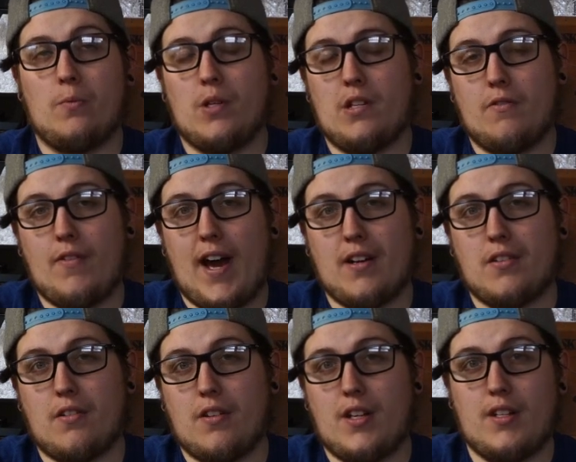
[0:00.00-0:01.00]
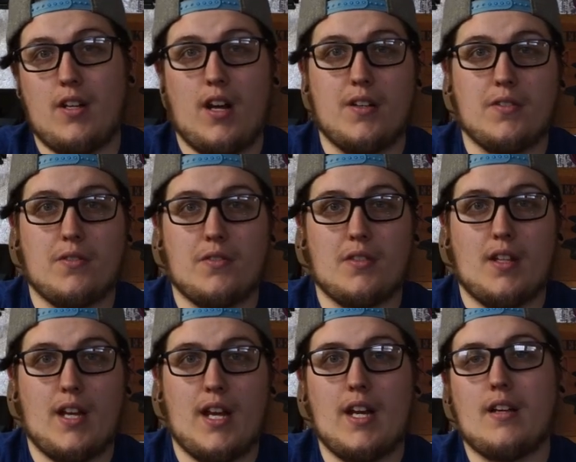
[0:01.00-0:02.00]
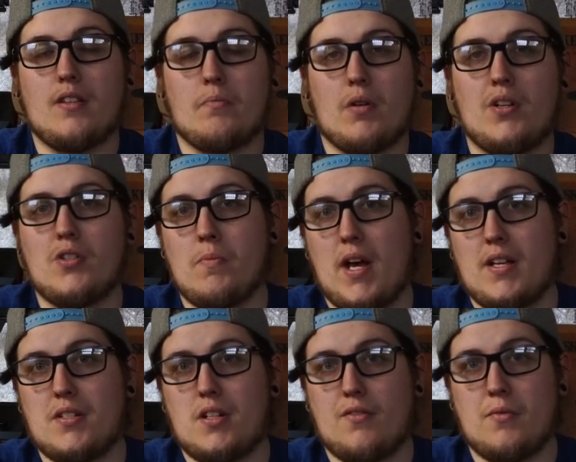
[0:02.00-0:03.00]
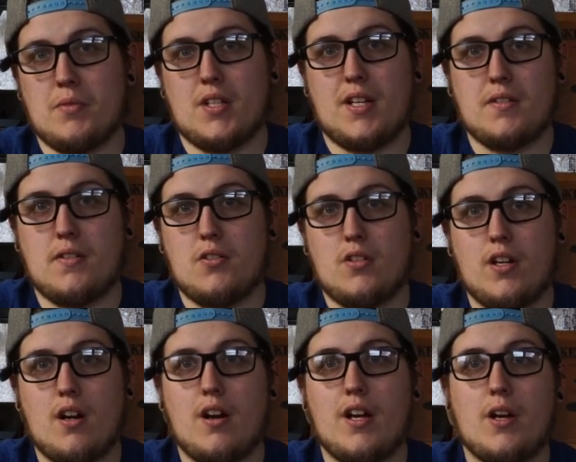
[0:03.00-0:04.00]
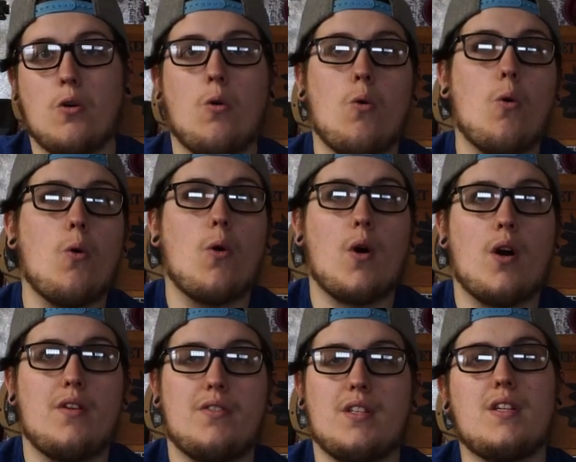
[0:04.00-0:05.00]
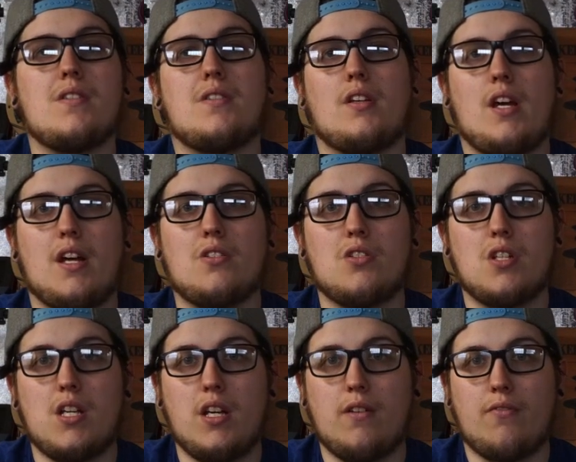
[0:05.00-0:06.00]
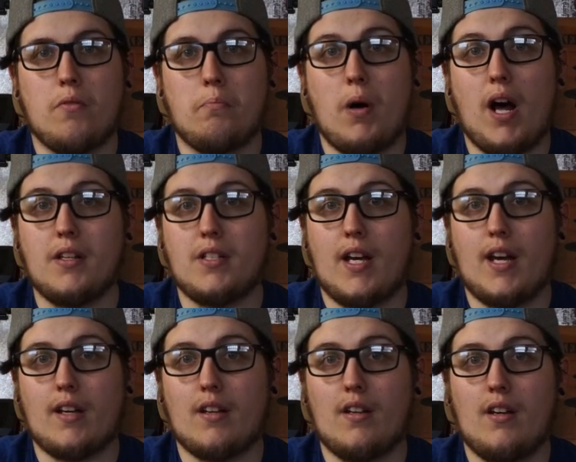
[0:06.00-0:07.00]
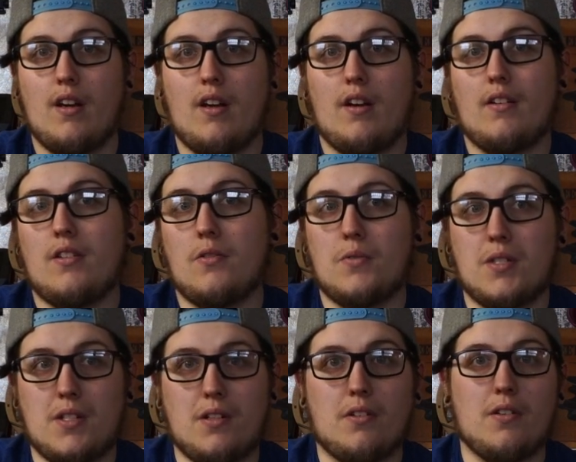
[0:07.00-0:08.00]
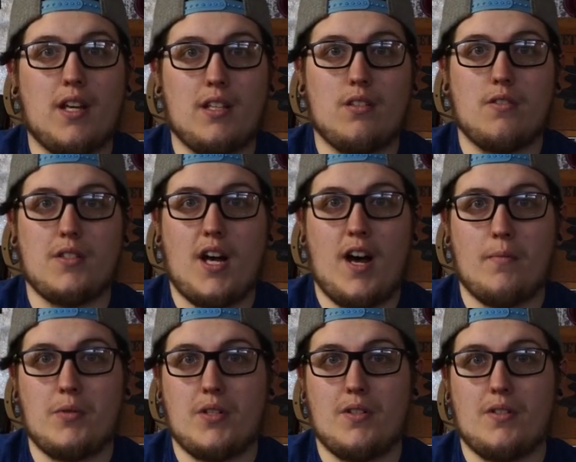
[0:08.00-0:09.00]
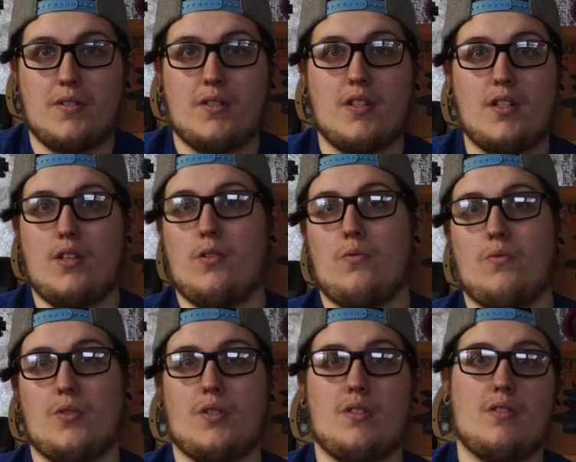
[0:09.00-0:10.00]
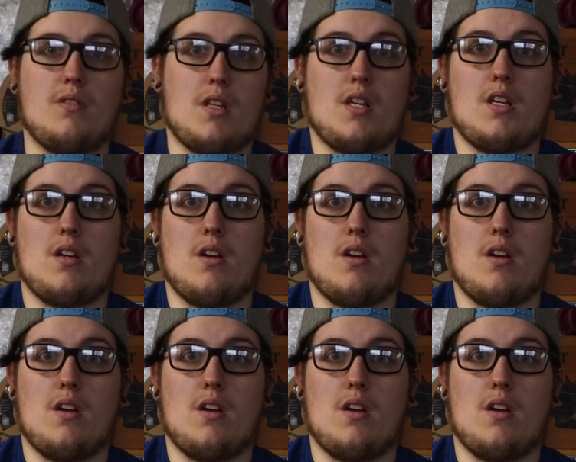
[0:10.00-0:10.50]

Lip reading: when you factor in nozzles like the Bridgemaster from Slice Engineering or the CHT from Bondtech, you still get those options to use the